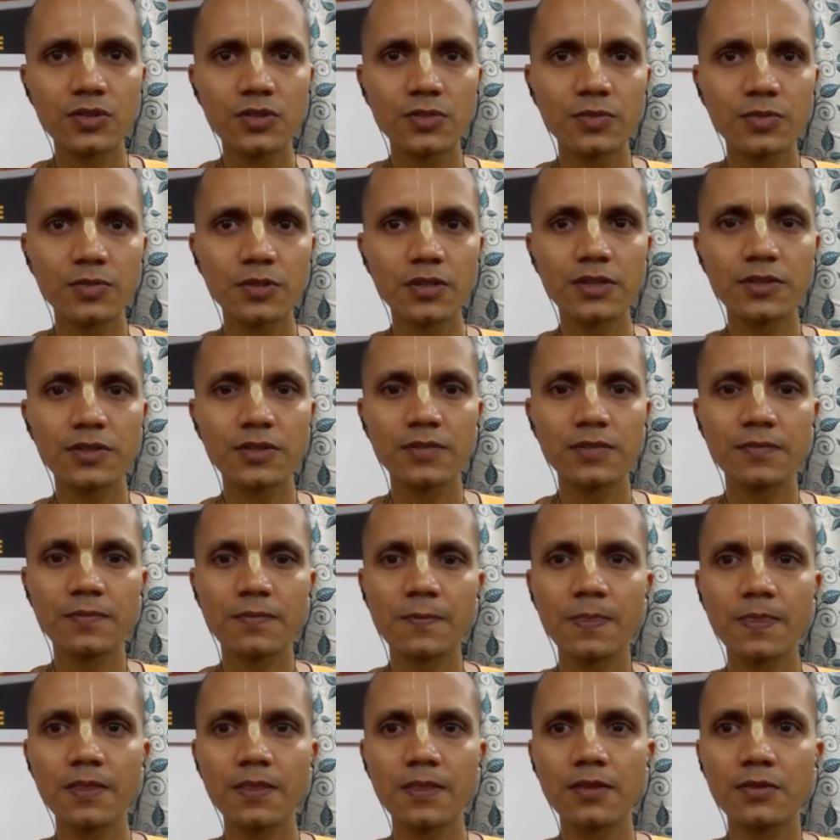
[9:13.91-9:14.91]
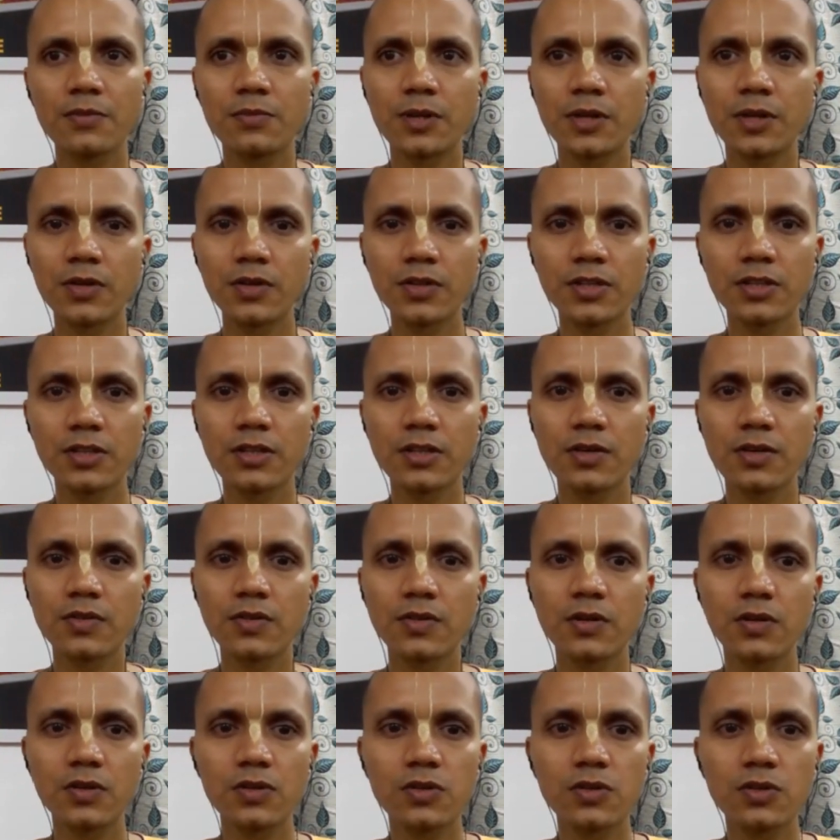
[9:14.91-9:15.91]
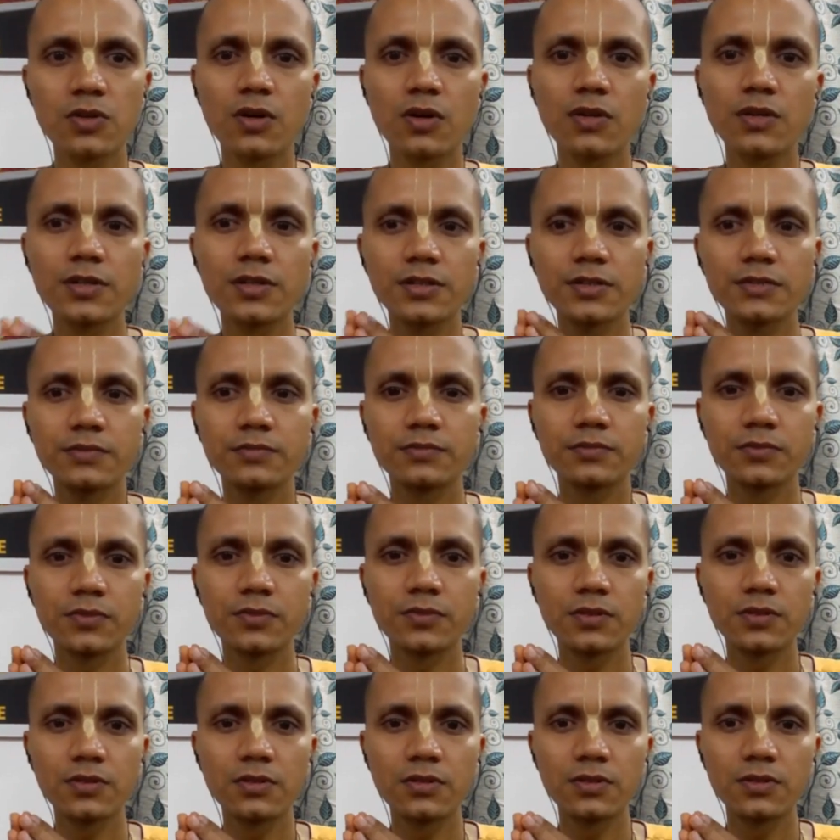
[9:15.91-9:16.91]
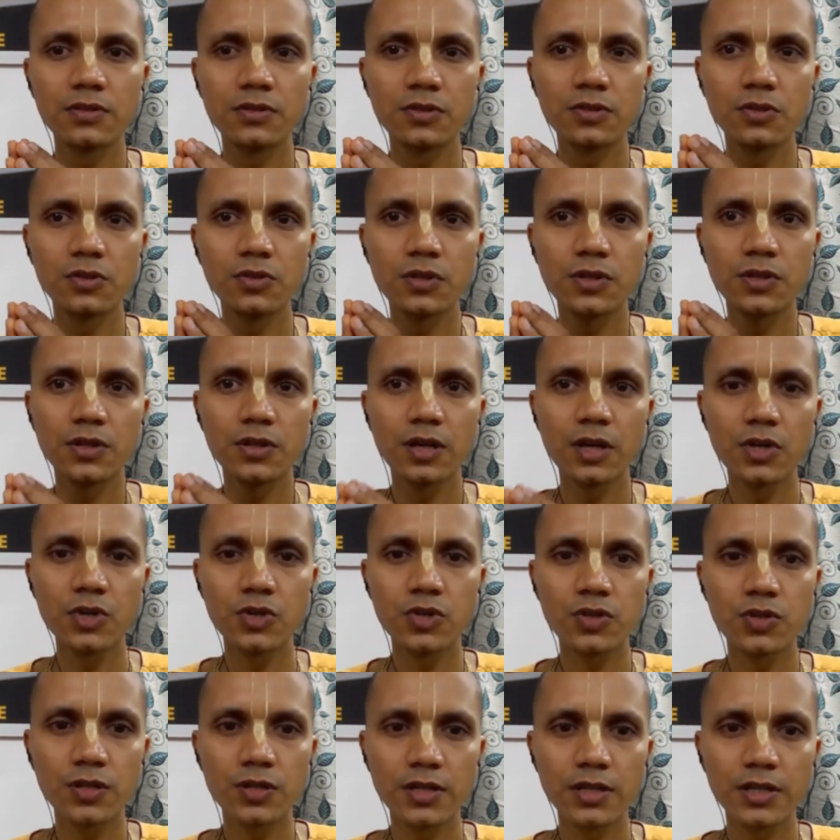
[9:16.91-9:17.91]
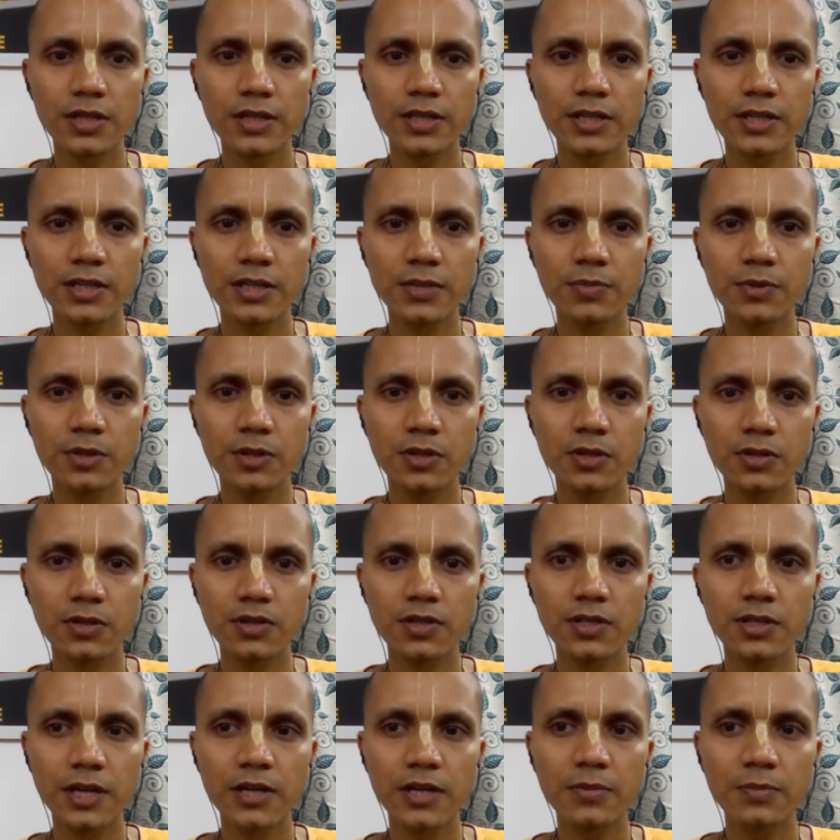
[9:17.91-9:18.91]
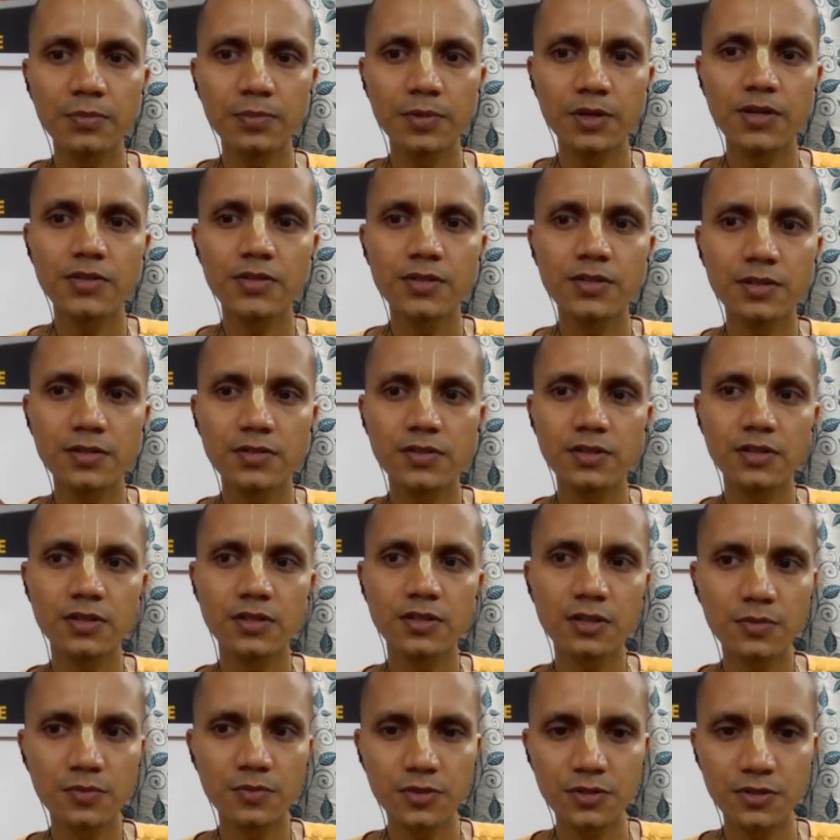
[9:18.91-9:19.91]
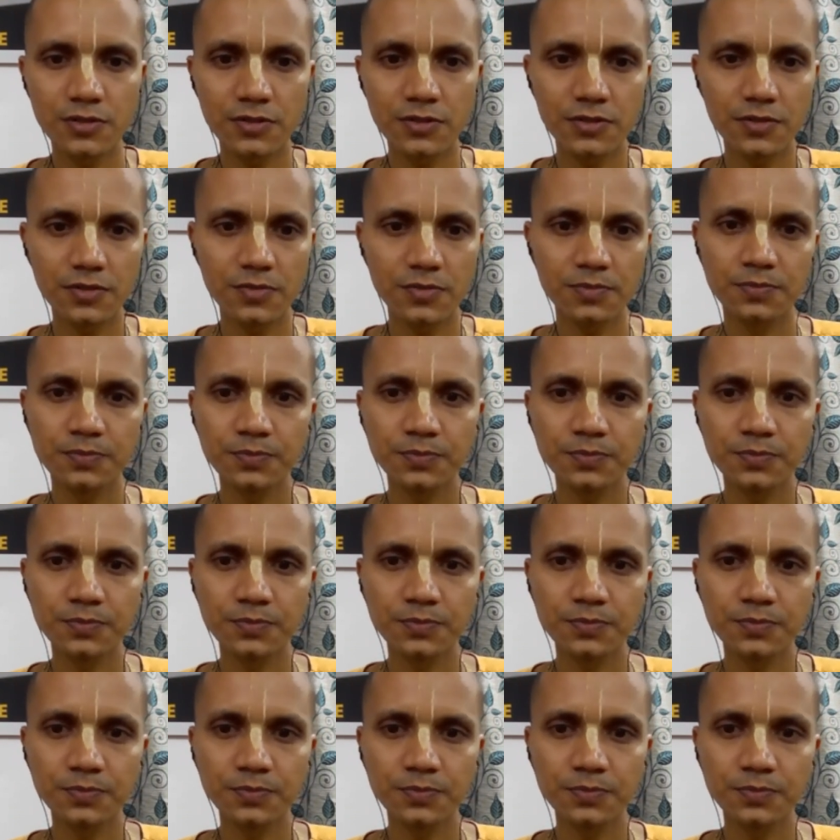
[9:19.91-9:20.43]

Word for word: So similarly, Bhagavad Gita was also taught to Arjuna at a particular time, place, and circumstance.